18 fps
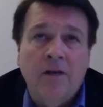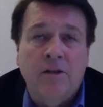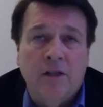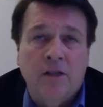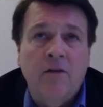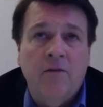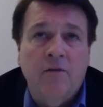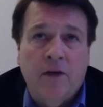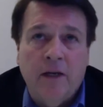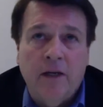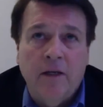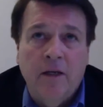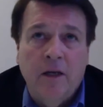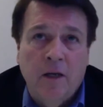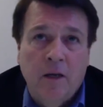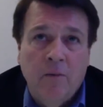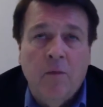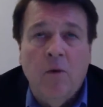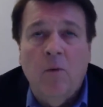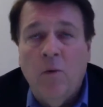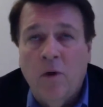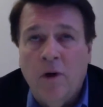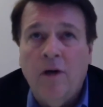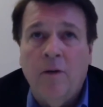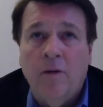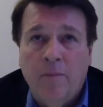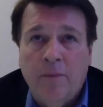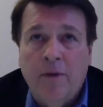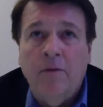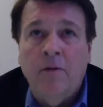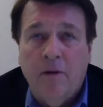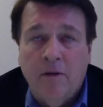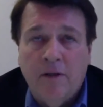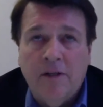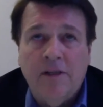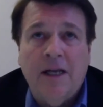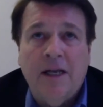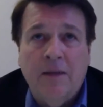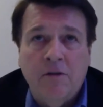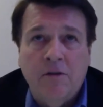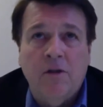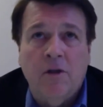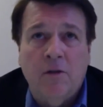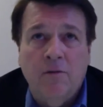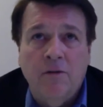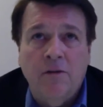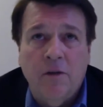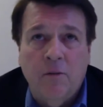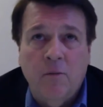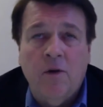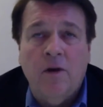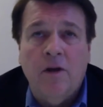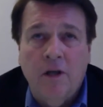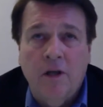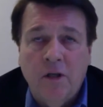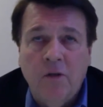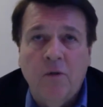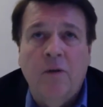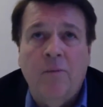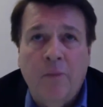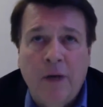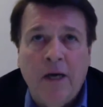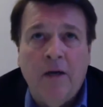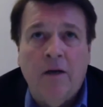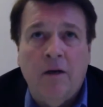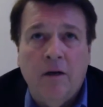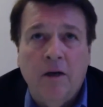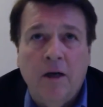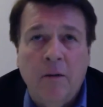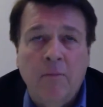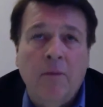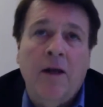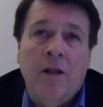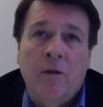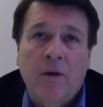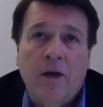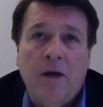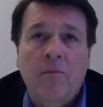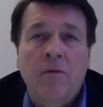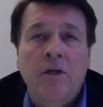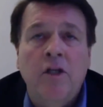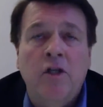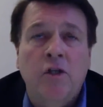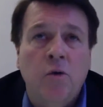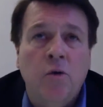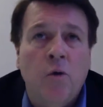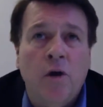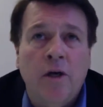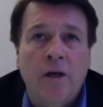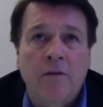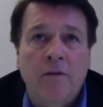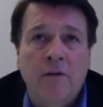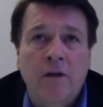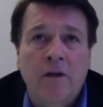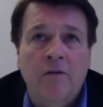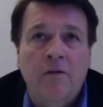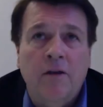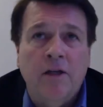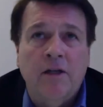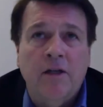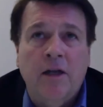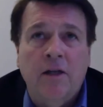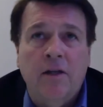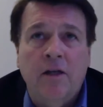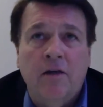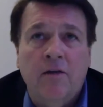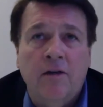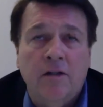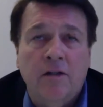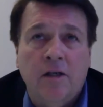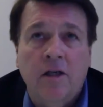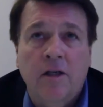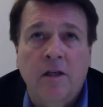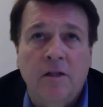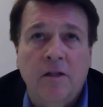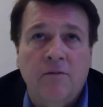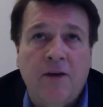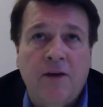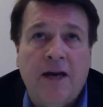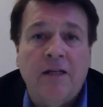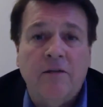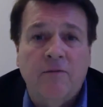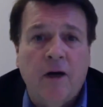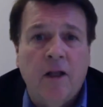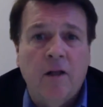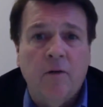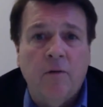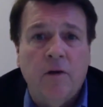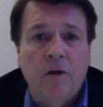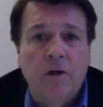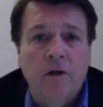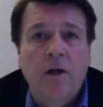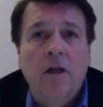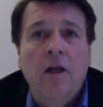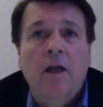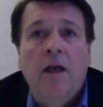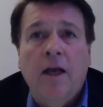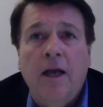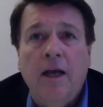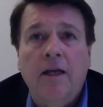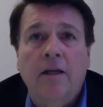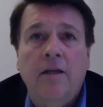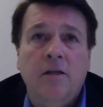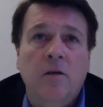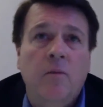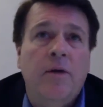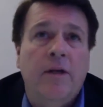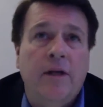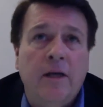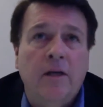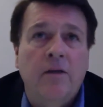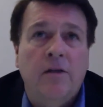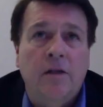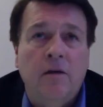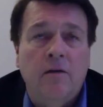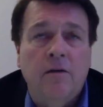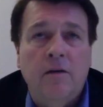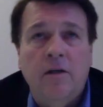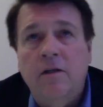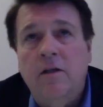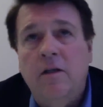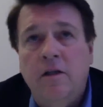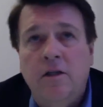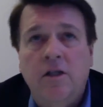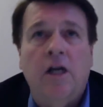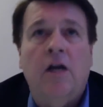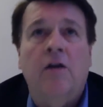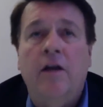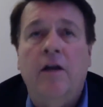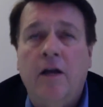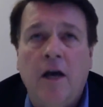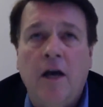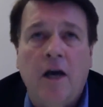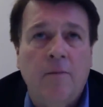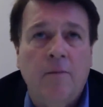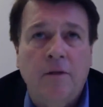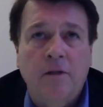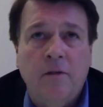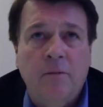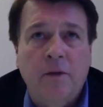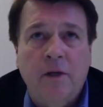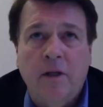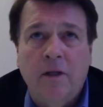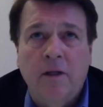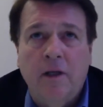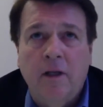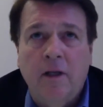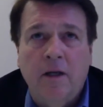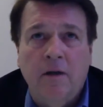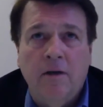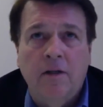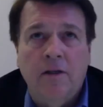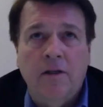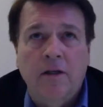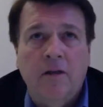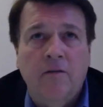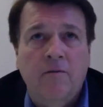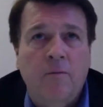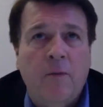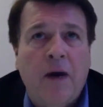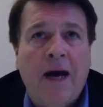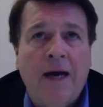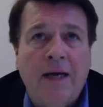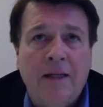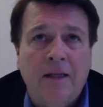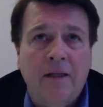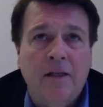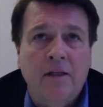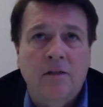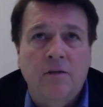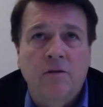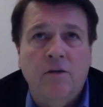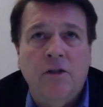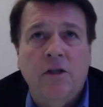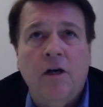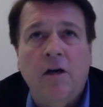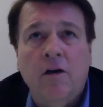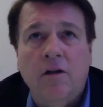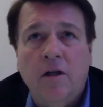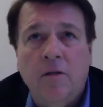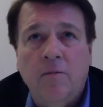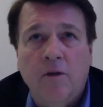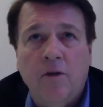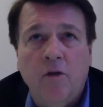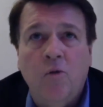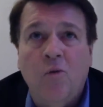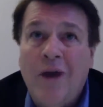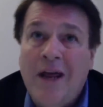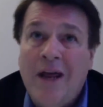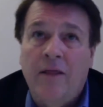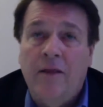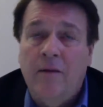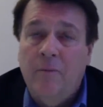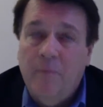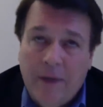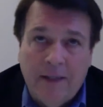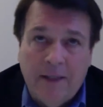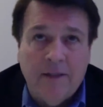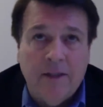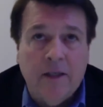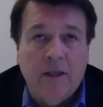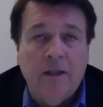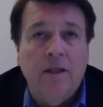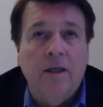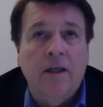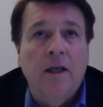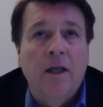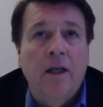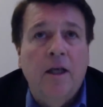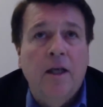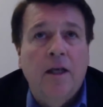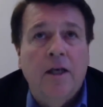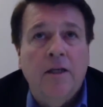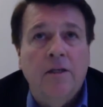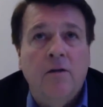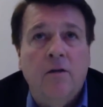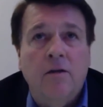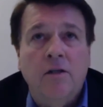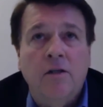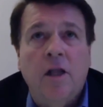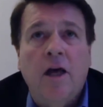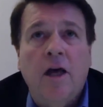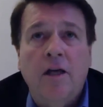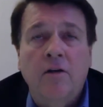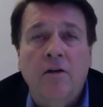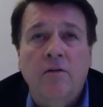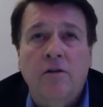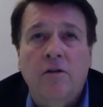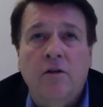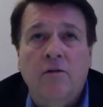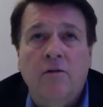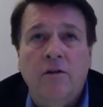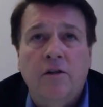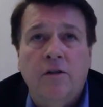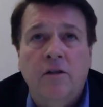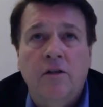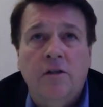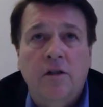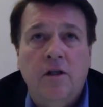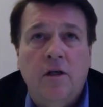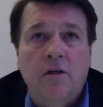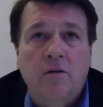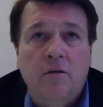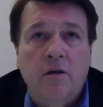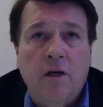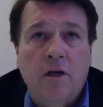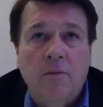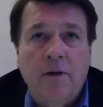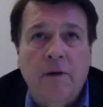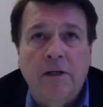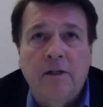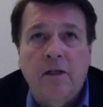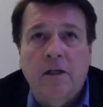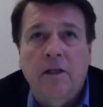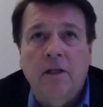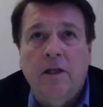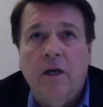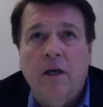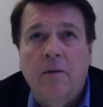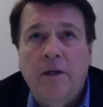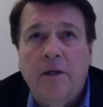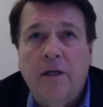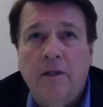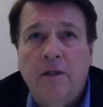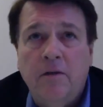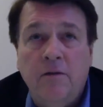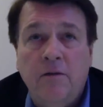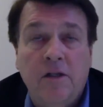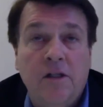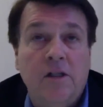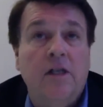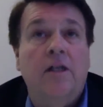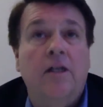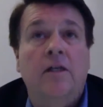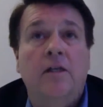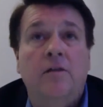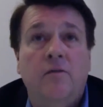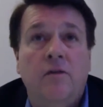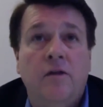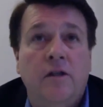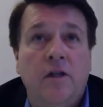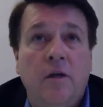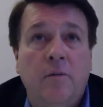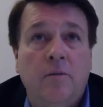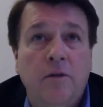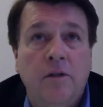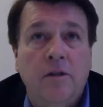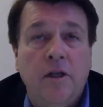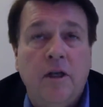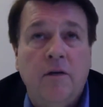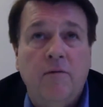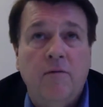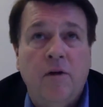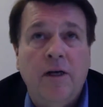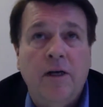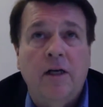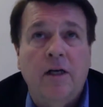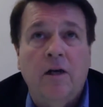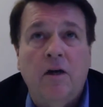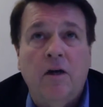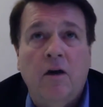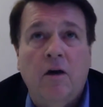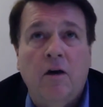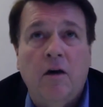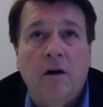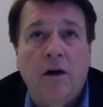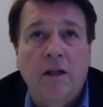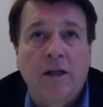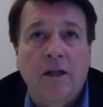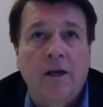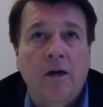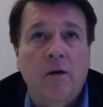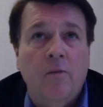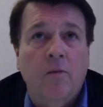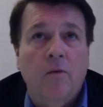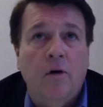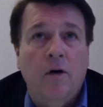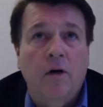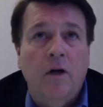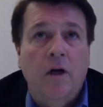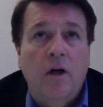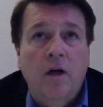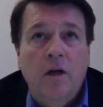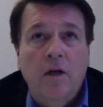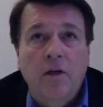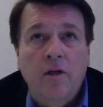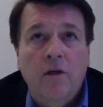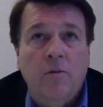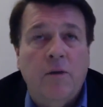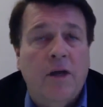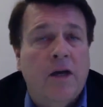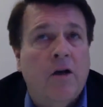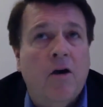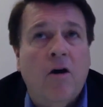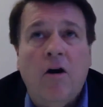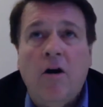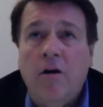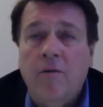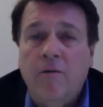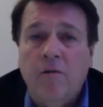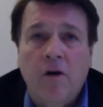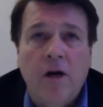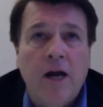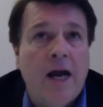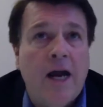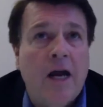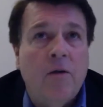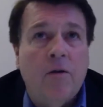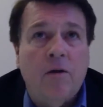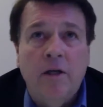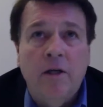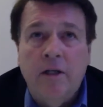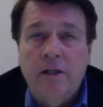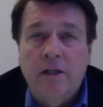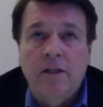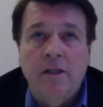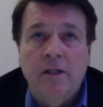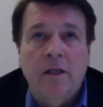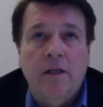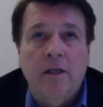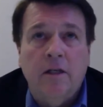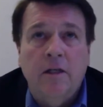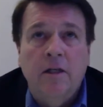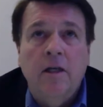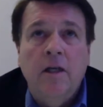innovated, but we're going to build the same service and we're going to do it better. And by the way, a majority of the innovation out there is fast follower. Hey, somebody else, you know, the sharing economy is a big thing. Like instead of buying things, you share them or you rent them basically. And so there's a lot of new services, you know, basically coming into cities, for example. Instead of renting a car at the airport, you can rent a car for an hour in a city.